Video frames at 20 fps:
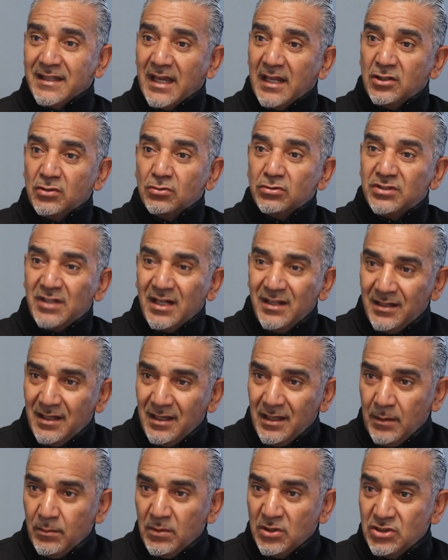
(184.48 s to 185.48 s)
They do
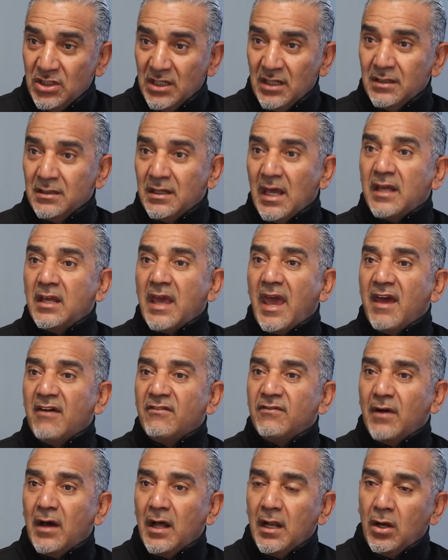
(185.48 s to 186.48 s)
3D imaging. They
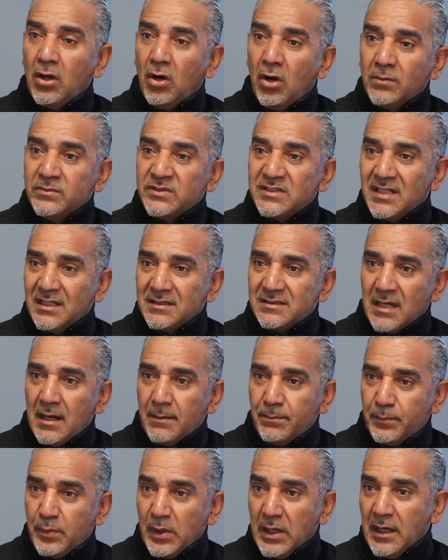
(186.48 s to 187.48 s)
have alarms set
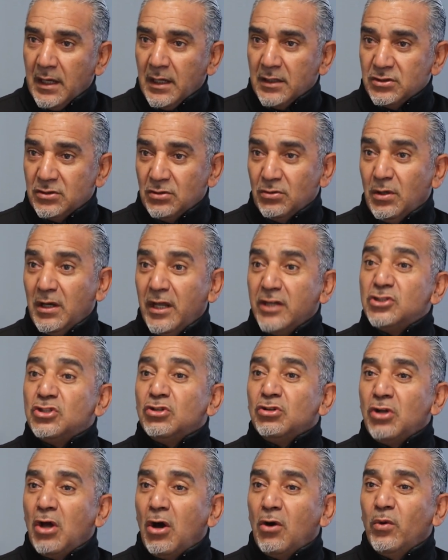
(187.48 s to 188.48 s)
up to let
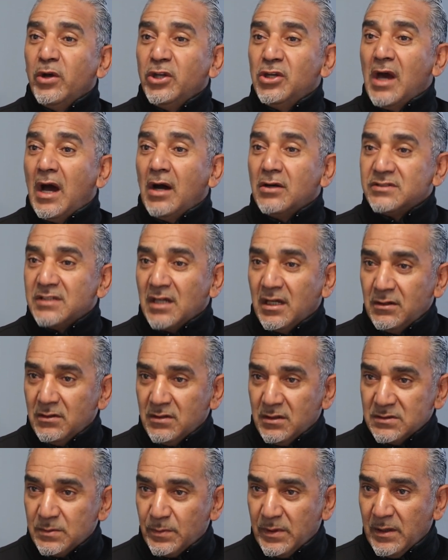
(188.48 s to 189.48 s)
you know when you're outside of
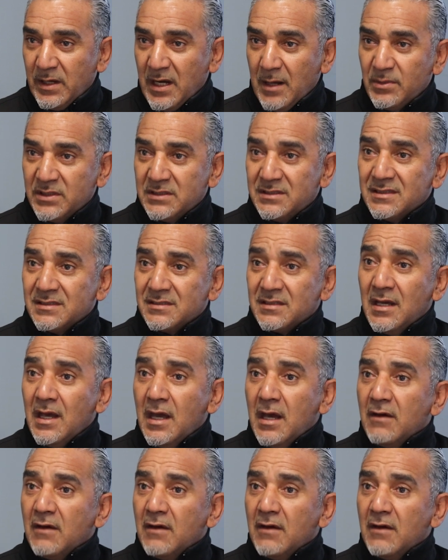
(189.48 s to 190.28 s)
those parameters.